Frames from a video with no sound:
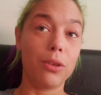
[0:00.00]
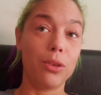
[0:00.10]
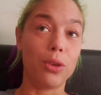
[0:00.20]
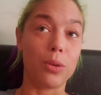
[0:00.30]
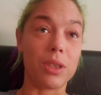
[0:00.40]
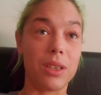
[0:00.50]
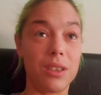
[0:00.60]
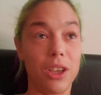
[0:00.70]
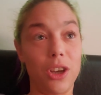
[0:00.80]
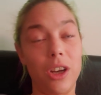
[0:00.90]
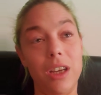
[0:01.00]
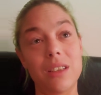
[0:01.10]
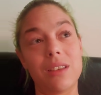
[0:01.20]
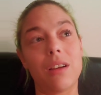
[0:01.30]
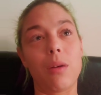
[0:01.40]
those insecurities
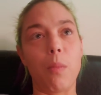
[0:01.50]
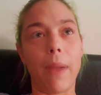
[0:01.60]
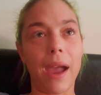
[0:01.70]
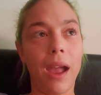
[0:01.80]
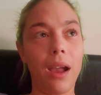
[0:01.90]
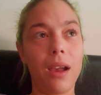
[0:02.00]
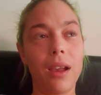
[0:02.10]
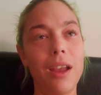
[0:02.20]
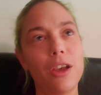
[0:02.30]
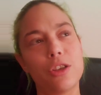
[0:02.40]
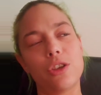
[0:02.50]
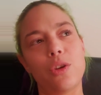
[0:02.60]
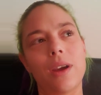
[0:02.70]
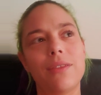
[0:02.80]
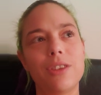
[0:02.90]
to come back. So you
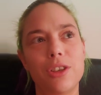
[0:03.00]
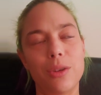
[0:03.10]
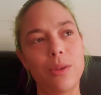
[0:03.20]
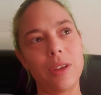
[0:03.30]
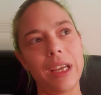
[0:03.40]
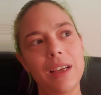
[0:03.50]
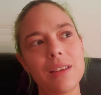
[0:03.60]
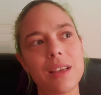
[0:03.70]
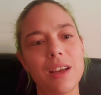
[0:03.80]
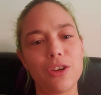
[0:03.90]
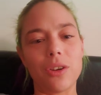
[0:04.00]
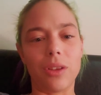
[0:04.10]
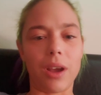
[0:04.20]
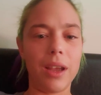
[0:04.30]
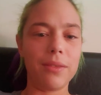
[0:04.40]
have to do things in your
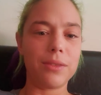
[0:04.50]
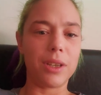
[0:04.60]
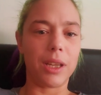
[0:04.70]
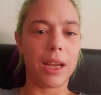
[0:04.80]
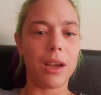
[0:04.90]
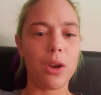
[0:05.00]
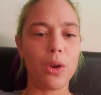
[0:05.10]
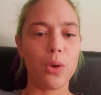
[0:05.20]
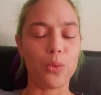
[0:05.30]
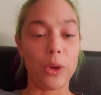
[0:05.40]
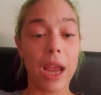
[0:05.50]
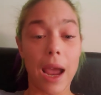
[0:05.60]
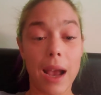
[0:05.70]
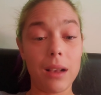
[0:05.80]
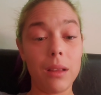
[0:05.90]
life to like
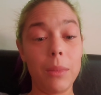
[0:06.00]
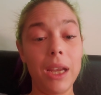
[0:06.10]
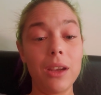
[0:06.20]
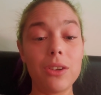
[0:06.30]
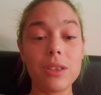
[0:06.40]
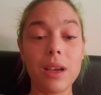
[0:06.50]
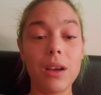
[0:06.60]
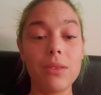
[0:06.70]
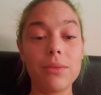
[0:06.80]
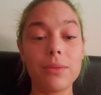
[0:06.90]
reacclimate yourself.